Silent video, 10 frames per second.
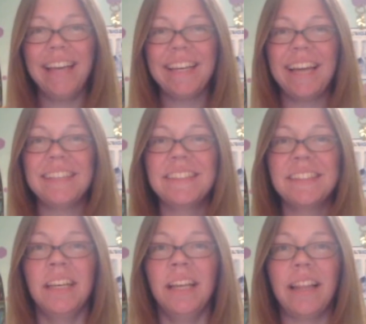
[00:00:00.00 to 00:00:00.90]
Hi guys,
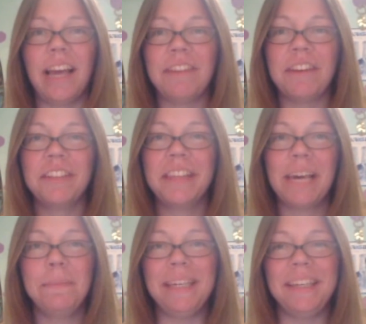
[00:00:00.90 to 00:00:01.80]
Life After the
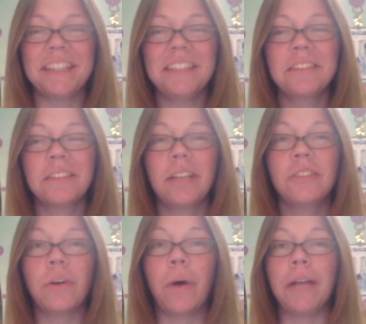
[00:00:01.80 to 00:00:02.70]
IB here.
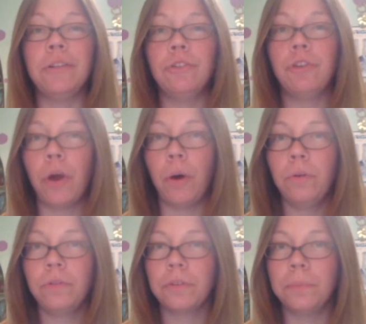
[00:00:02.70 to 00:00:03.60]
So I
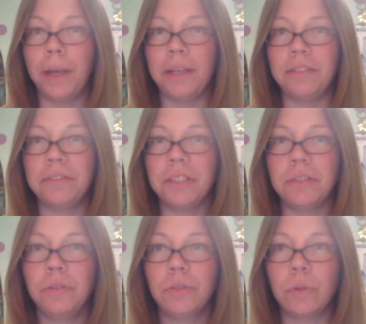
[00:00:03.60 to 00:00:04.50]
know for many of
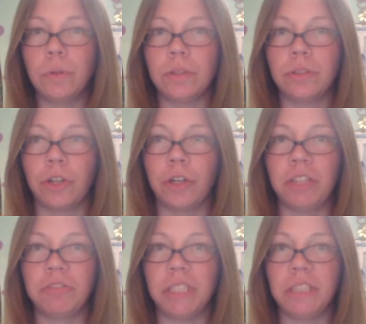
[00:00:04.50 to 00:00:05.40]
you, school is
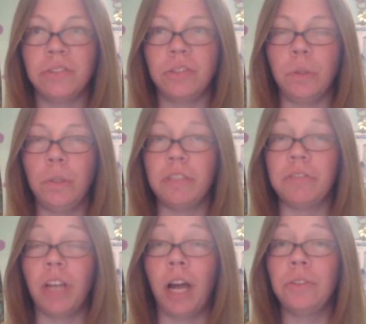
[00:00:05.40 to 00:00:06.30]
starting really soon, and
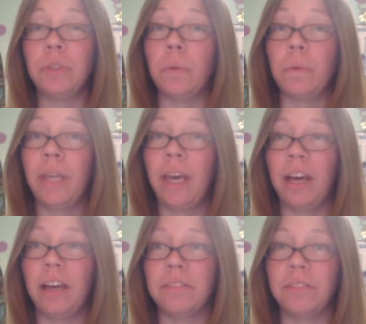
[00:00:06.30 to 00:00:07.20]
if not, you only
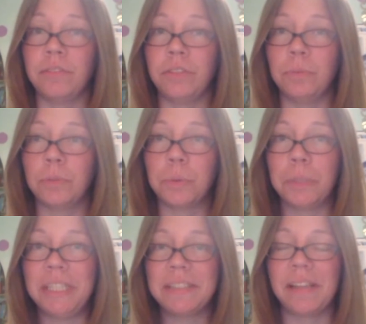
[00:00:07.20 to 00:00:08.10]
have a few more
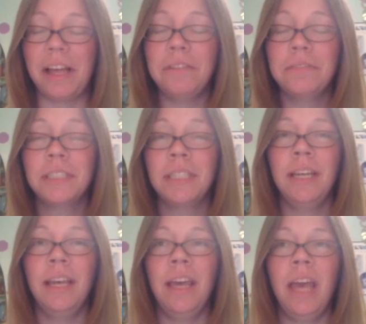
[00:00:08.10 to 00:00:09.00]
weeks left.
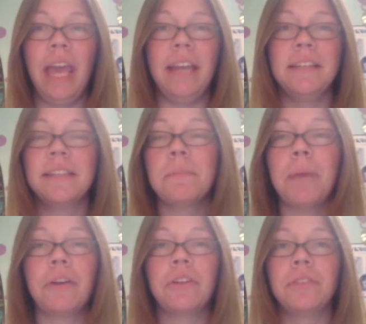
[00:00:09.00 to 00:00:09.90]
And it doesn't
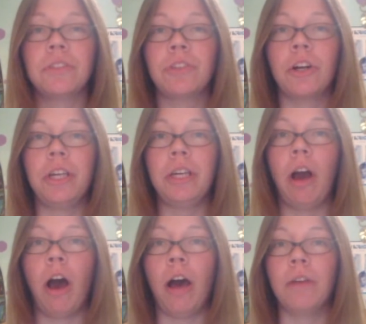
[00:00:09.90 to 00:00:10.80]
matter if you're starting
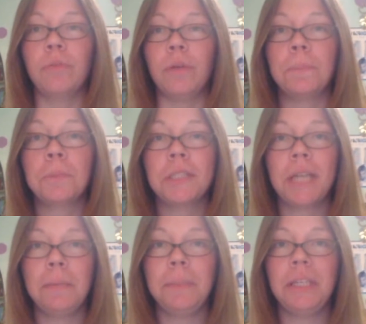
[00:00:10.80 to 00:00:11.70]
off with
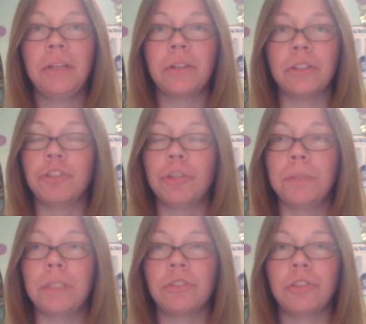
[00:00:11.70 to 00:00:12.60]
pre-IB or you're
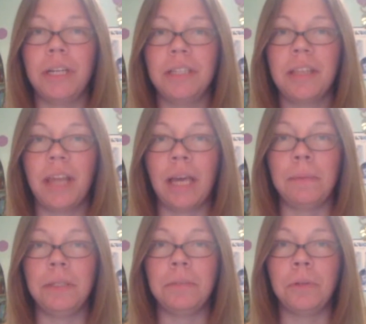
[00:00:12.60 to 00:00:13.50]
jumping straight into the
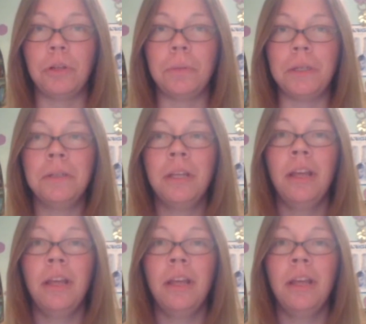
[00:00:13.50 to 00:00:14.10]
IB diploma.